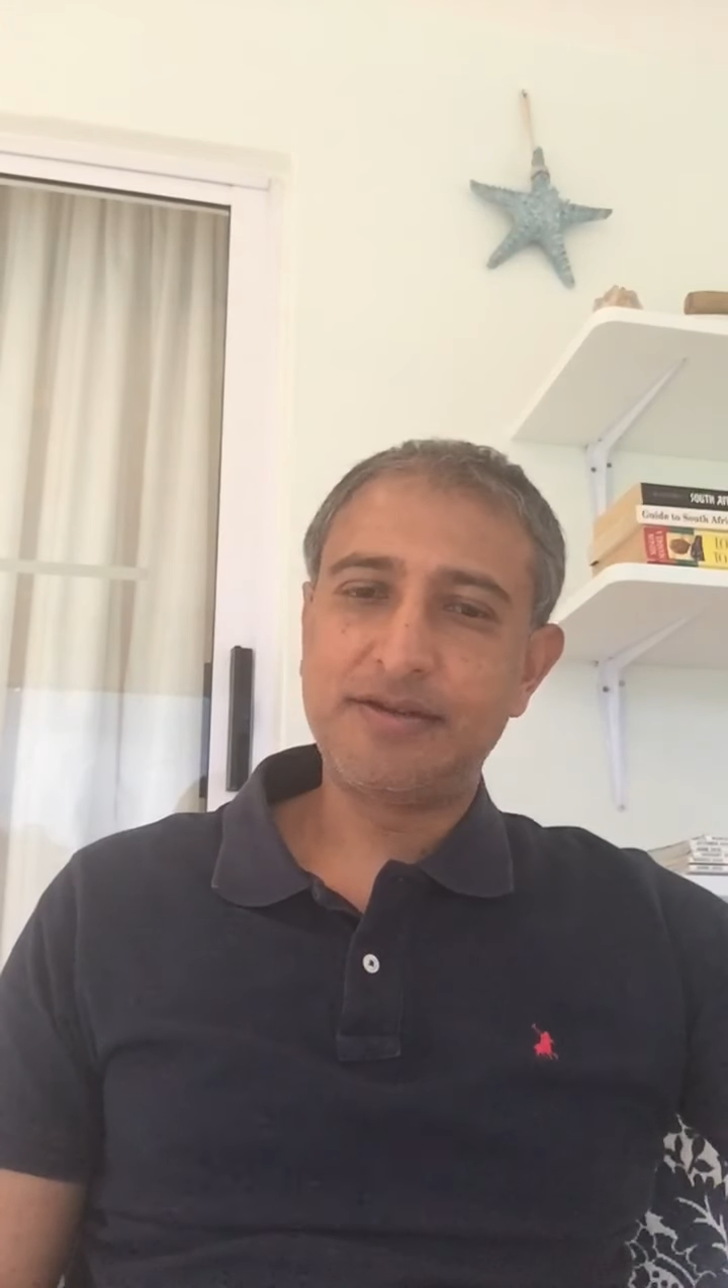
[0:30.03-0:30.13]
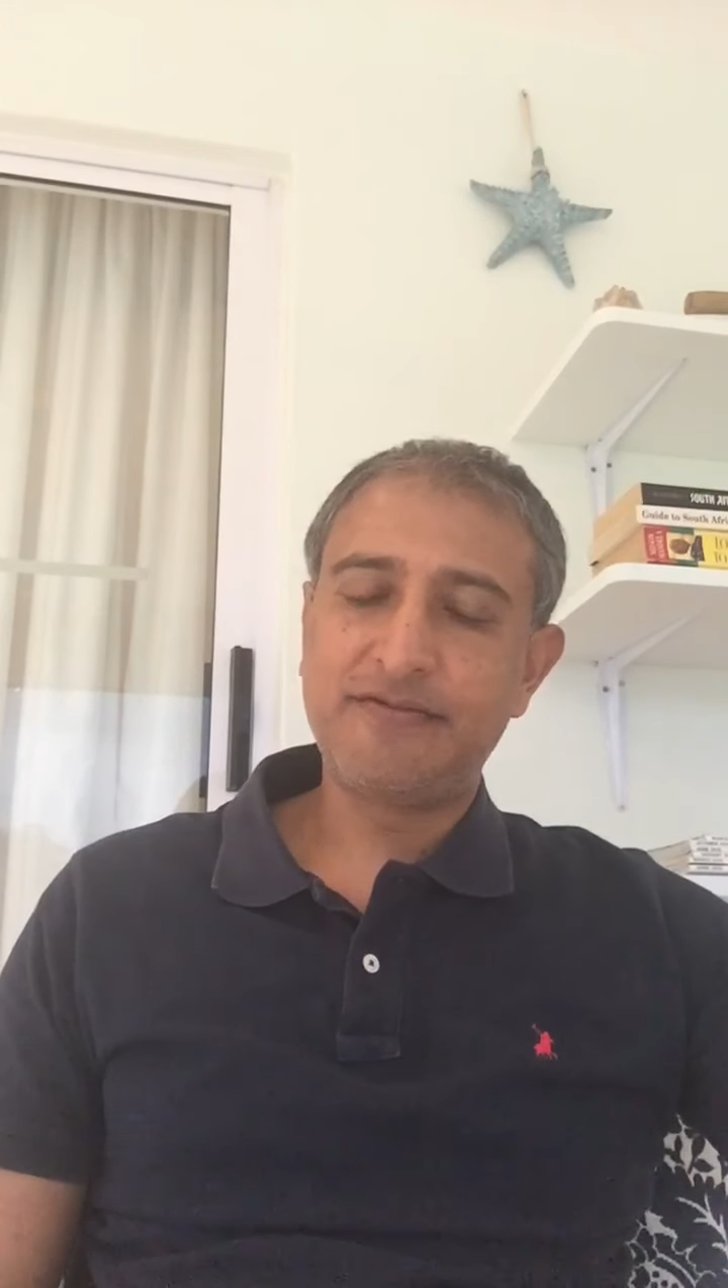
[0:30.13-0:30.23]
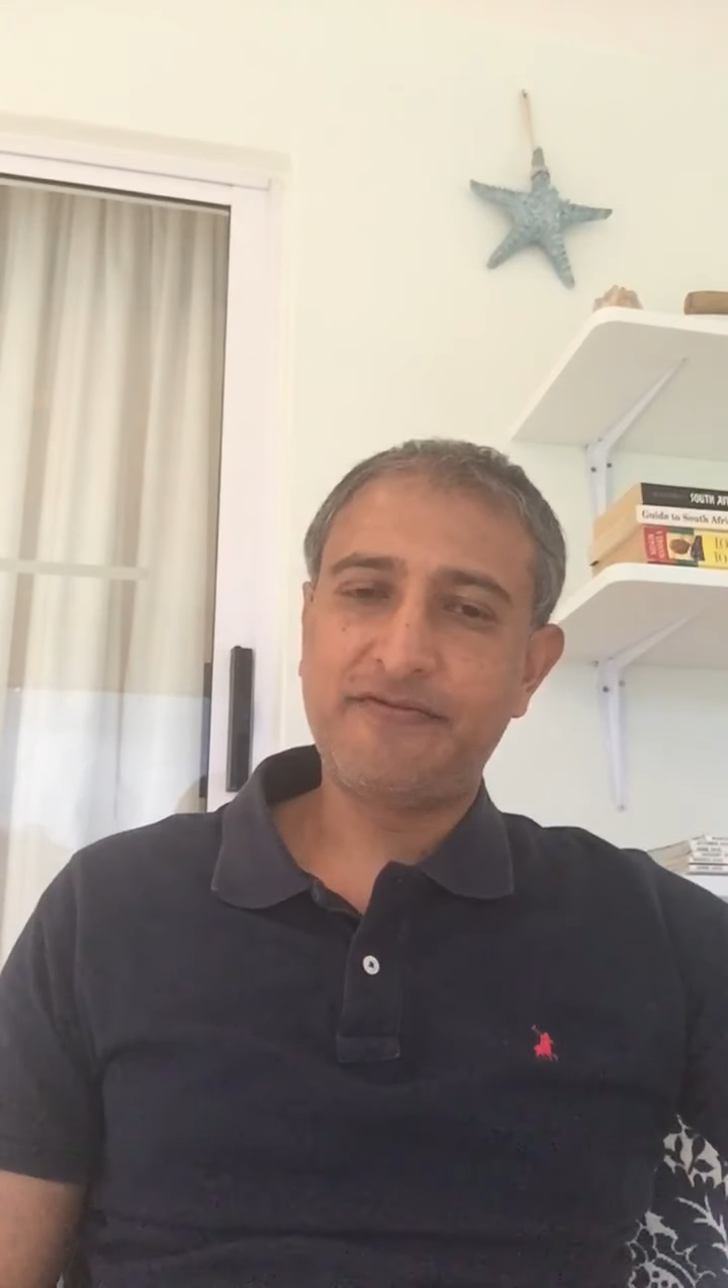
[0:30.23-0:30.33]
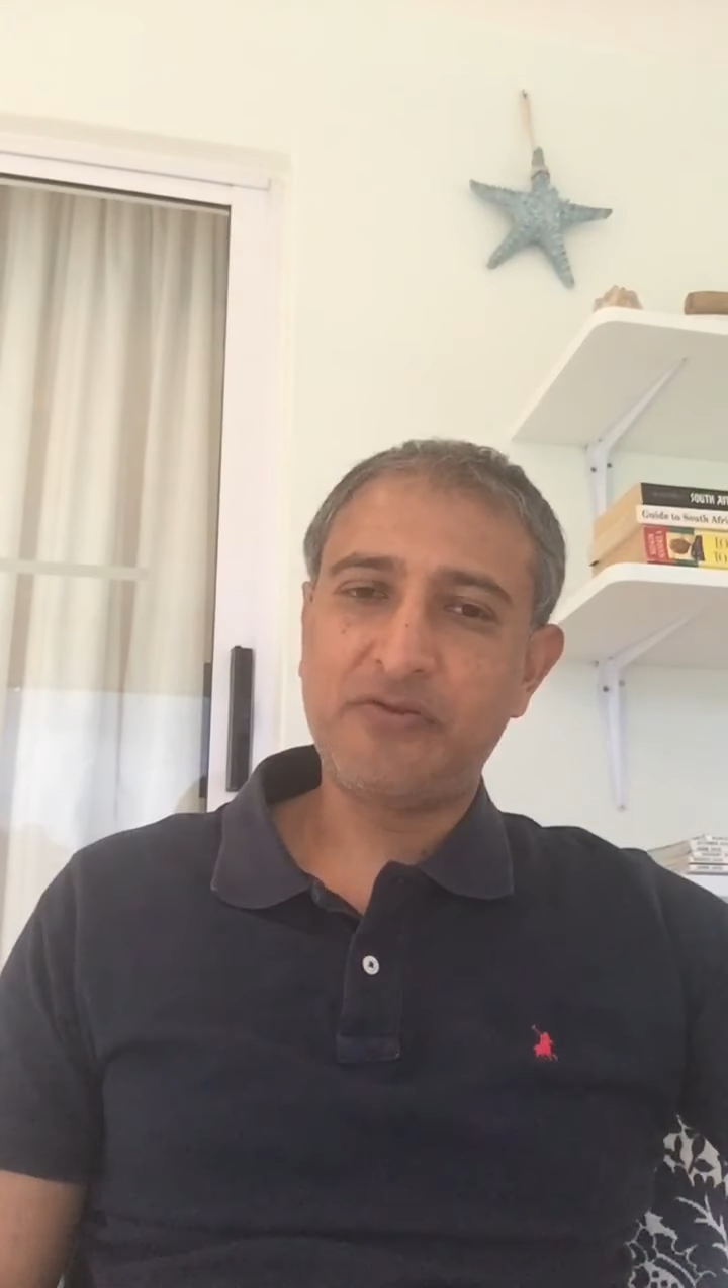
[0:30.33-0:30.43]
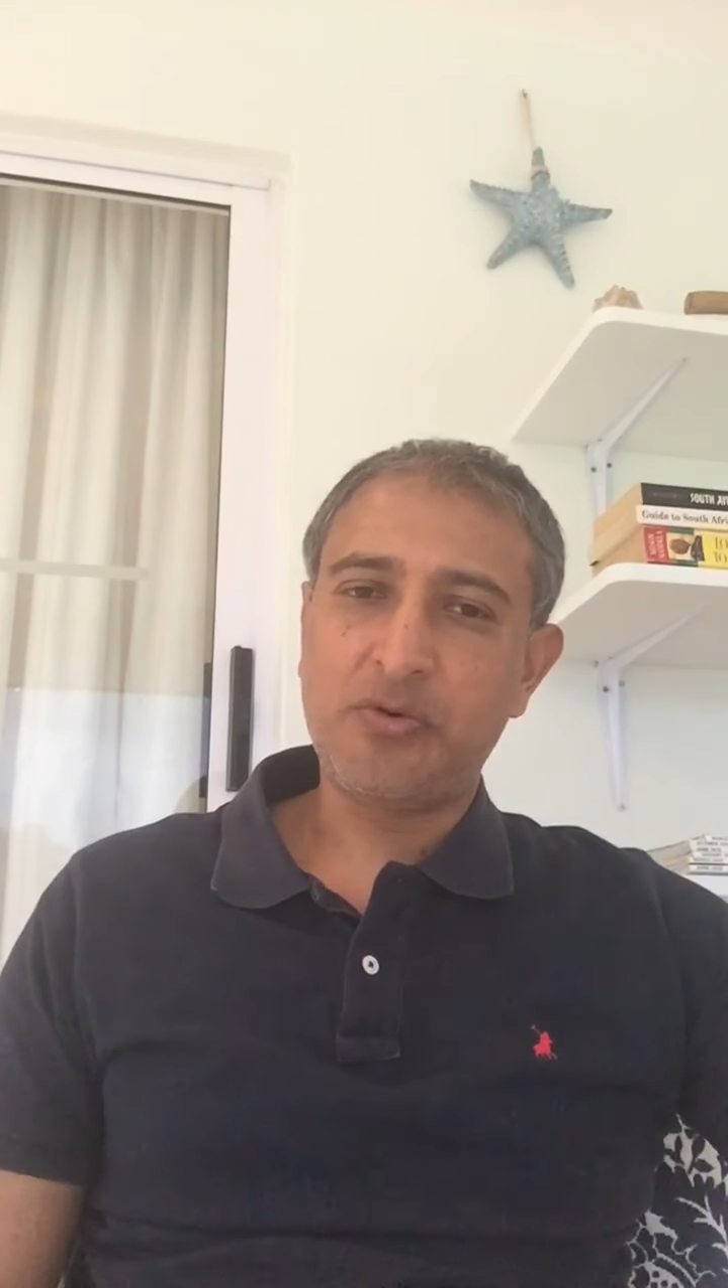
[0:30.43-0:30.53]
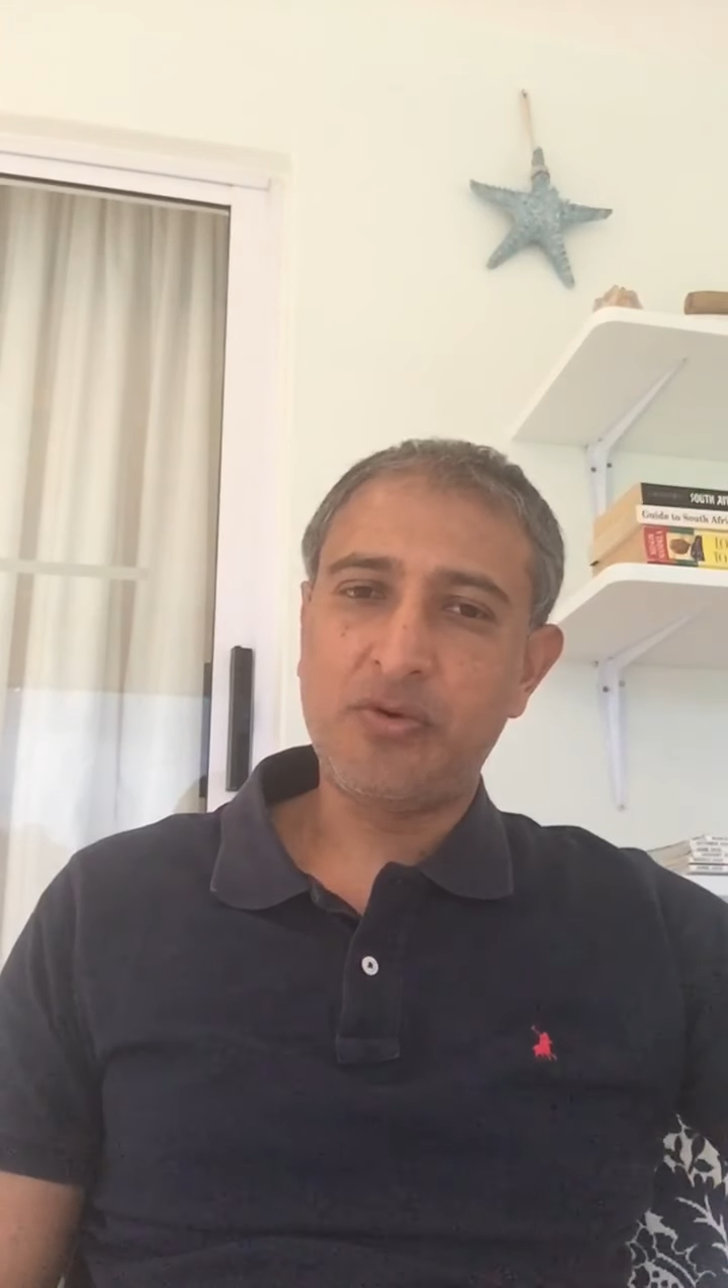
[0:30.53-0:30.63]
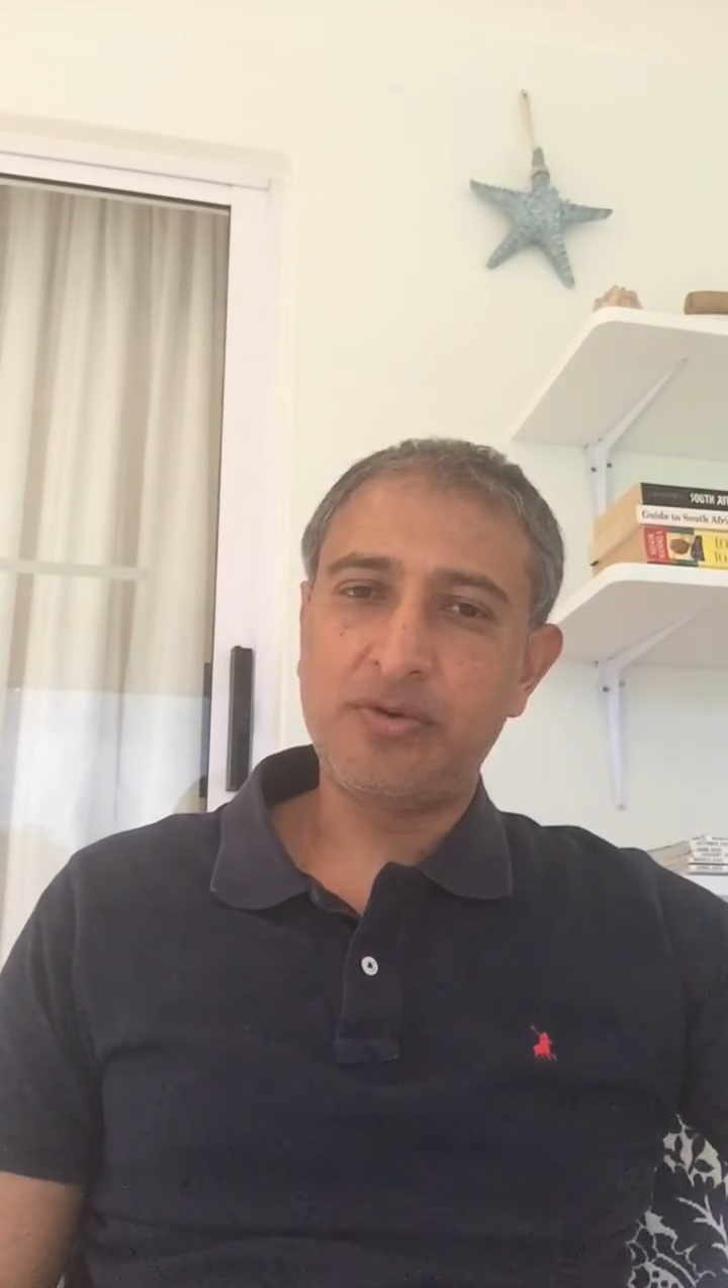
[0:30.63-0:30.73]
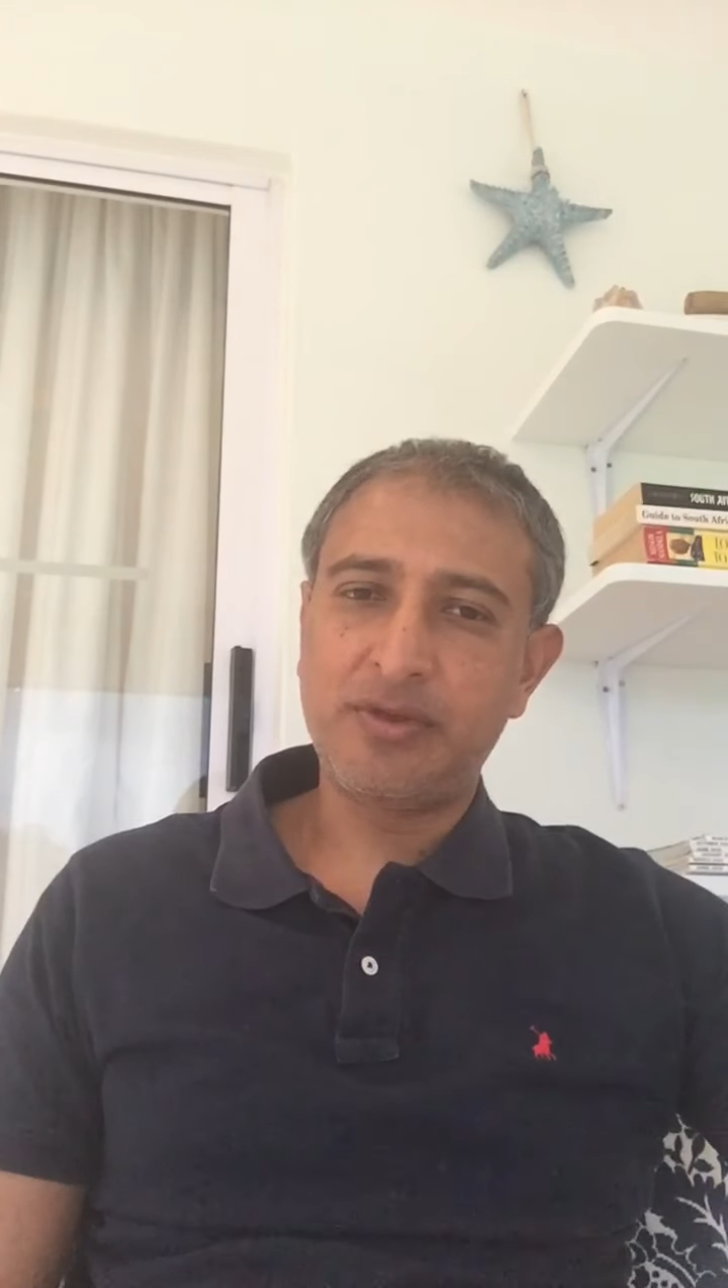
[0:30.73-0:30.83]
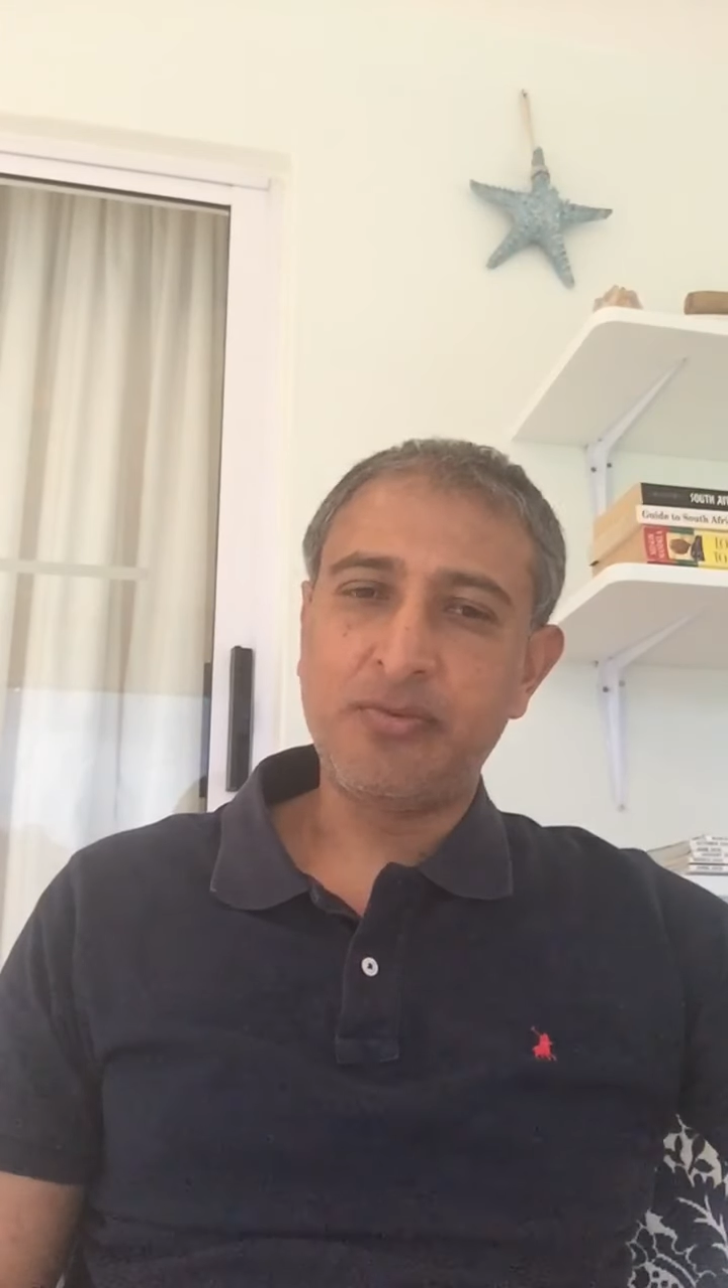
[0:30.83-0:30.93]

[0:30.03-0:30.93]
for